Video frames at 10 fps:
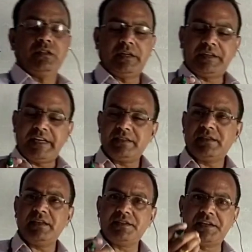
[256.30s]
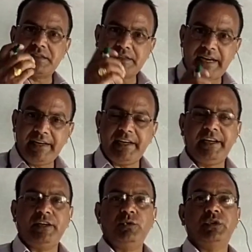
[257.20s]
the testes descend
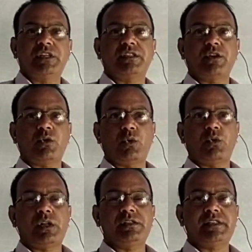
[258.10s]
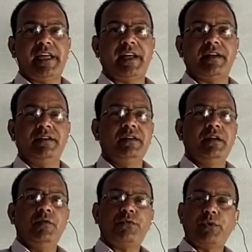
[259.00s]
into the scrotal
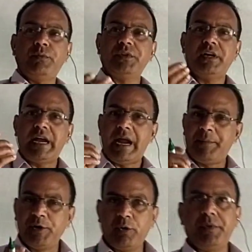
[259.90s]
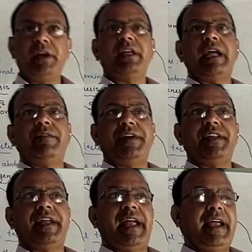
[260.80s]
sac from the abdominal
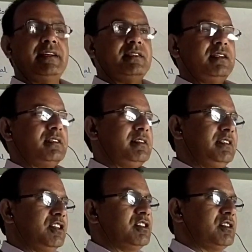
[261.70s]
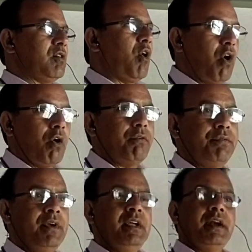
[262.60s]
cavity. As the seasons
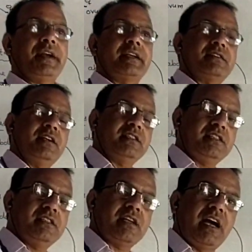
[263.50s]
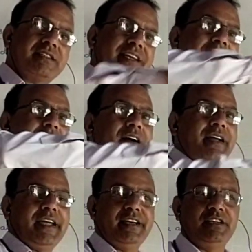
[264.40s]
off, the testes ascend
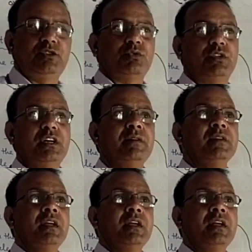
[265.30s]
again into the